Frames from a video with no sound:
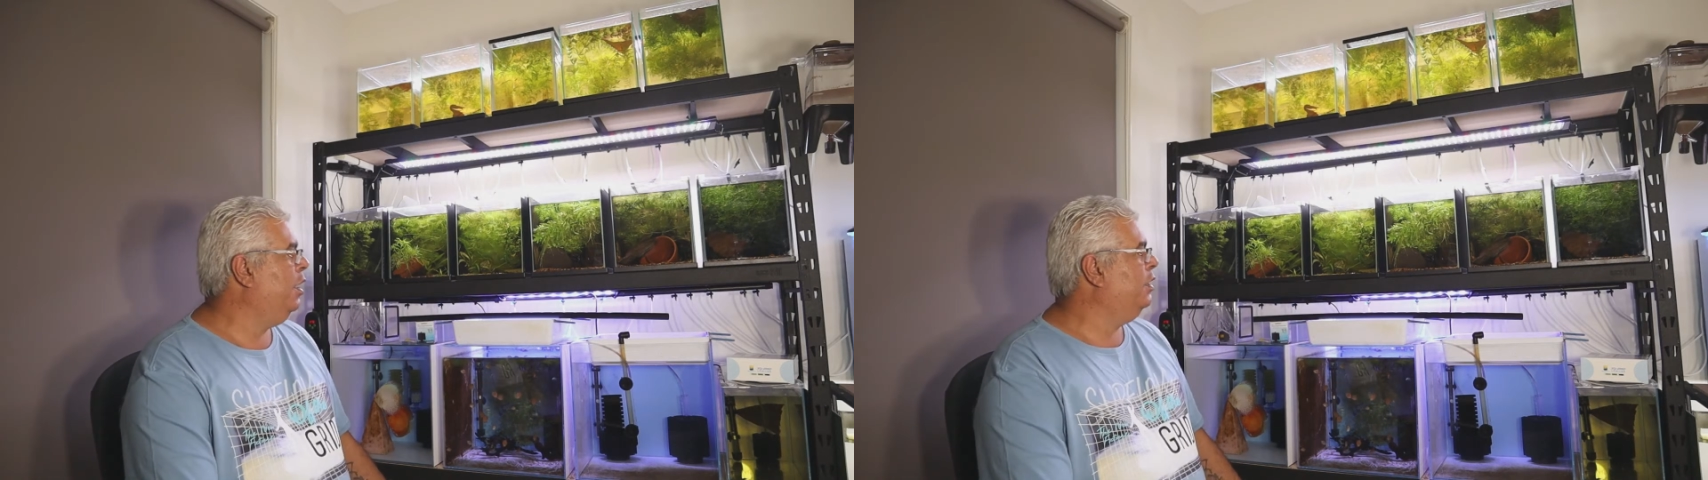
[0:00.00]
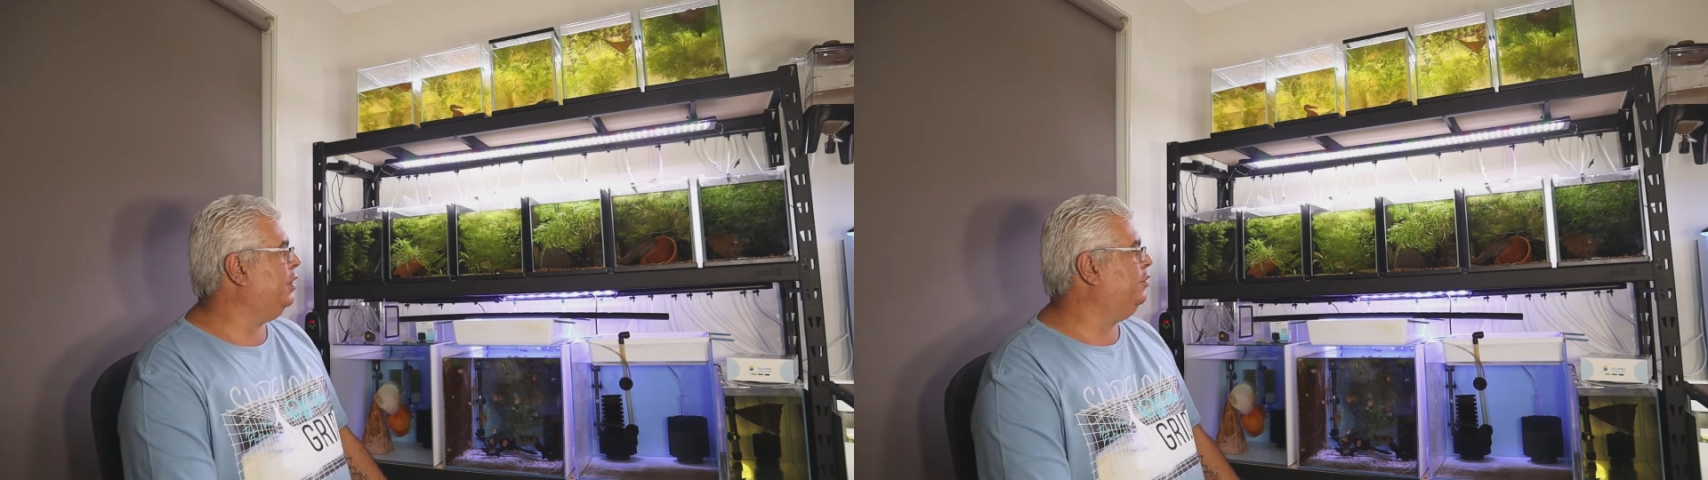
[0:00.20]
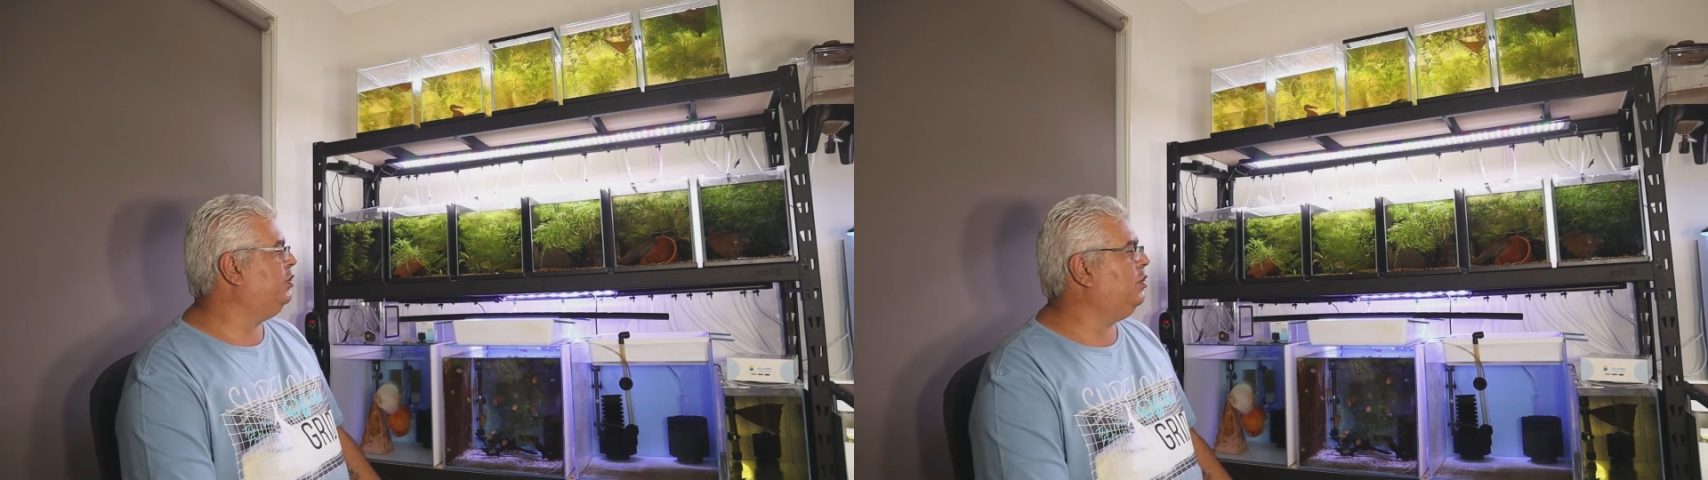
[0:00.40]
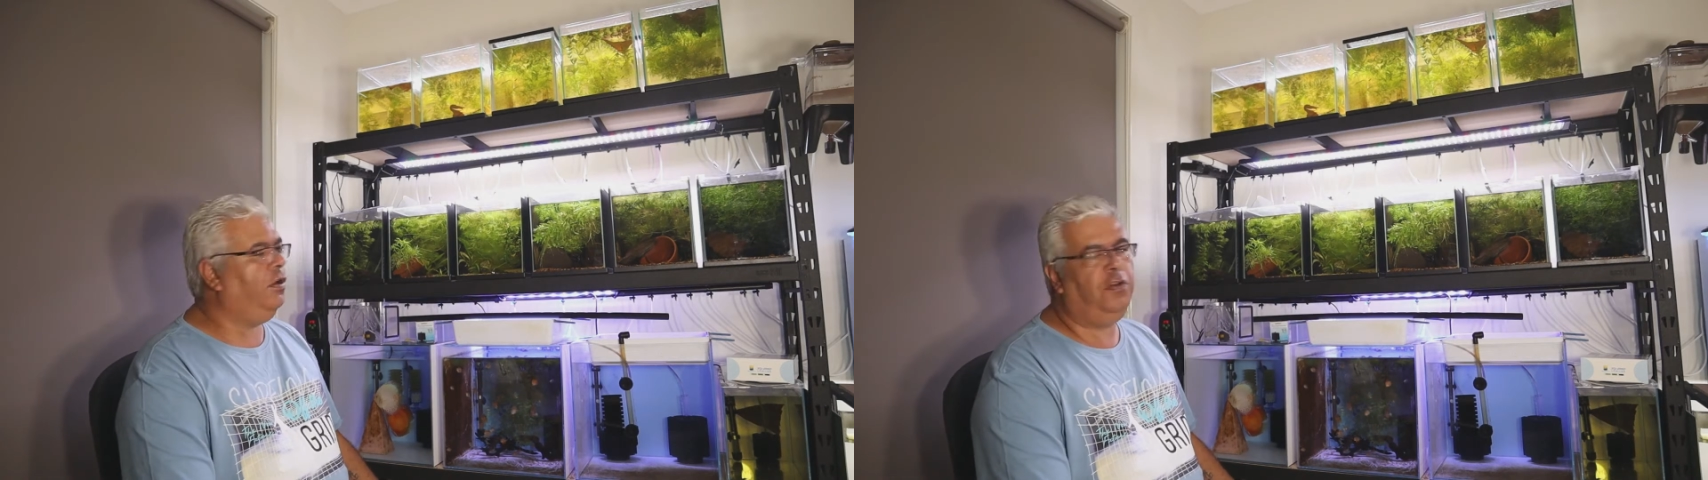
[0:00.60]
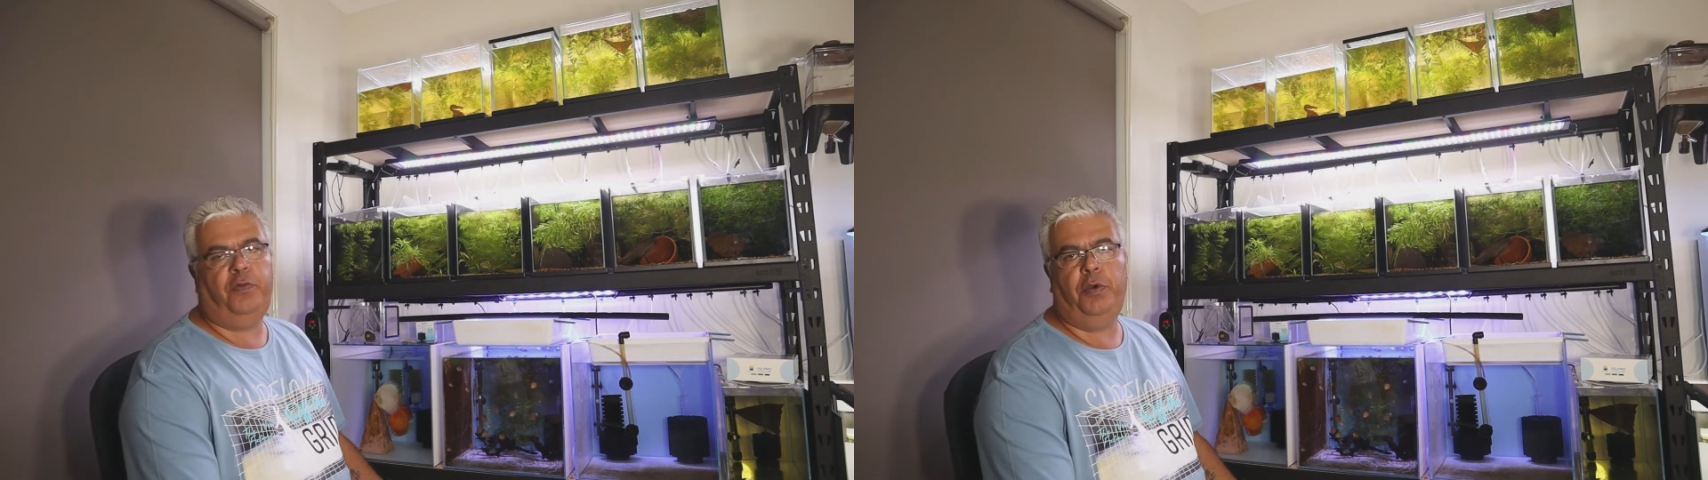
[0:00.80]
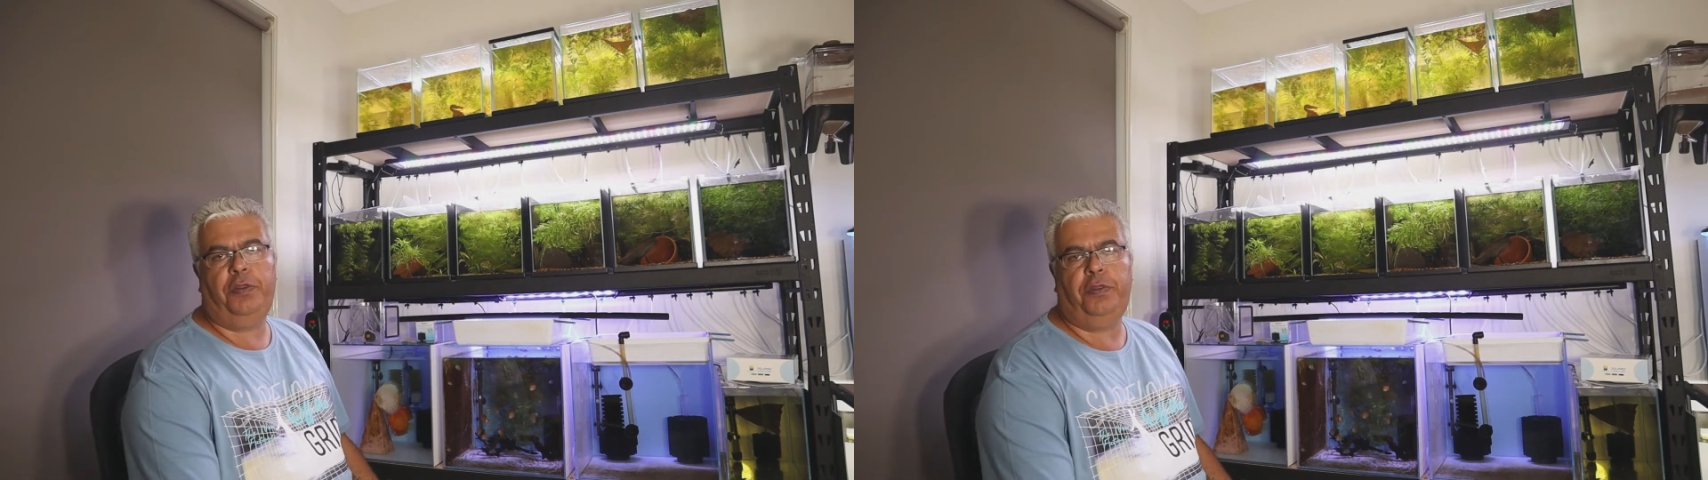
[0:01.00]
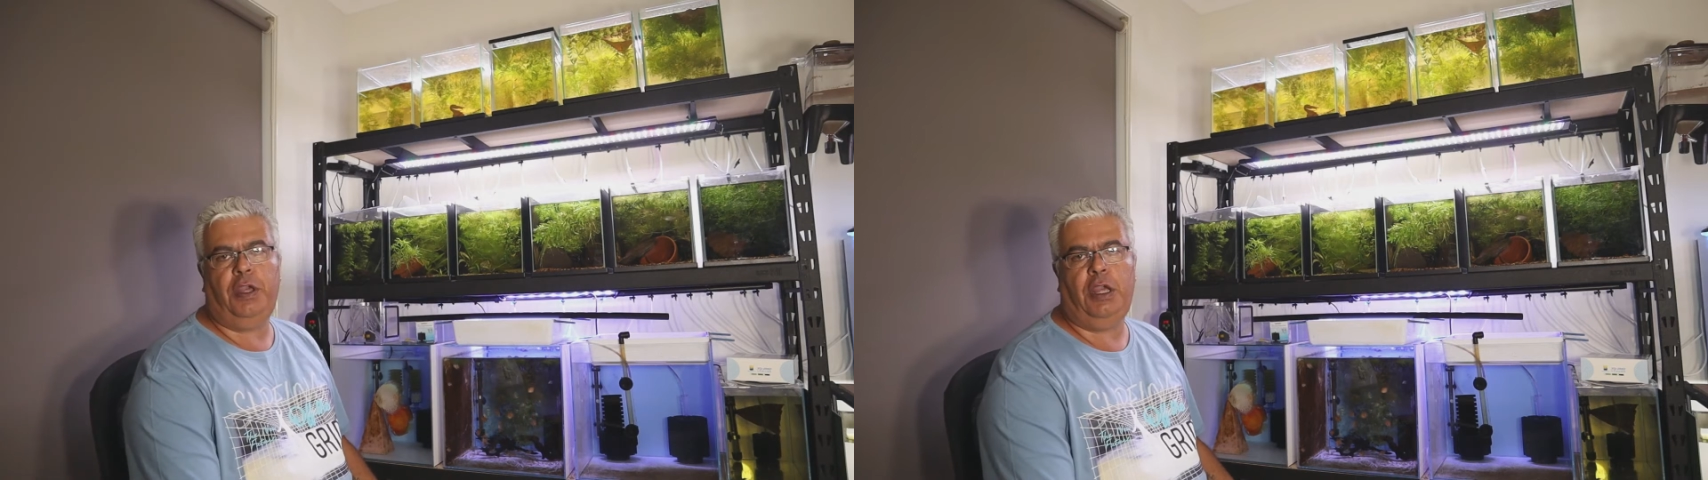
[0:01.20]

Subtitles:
So to start off with, the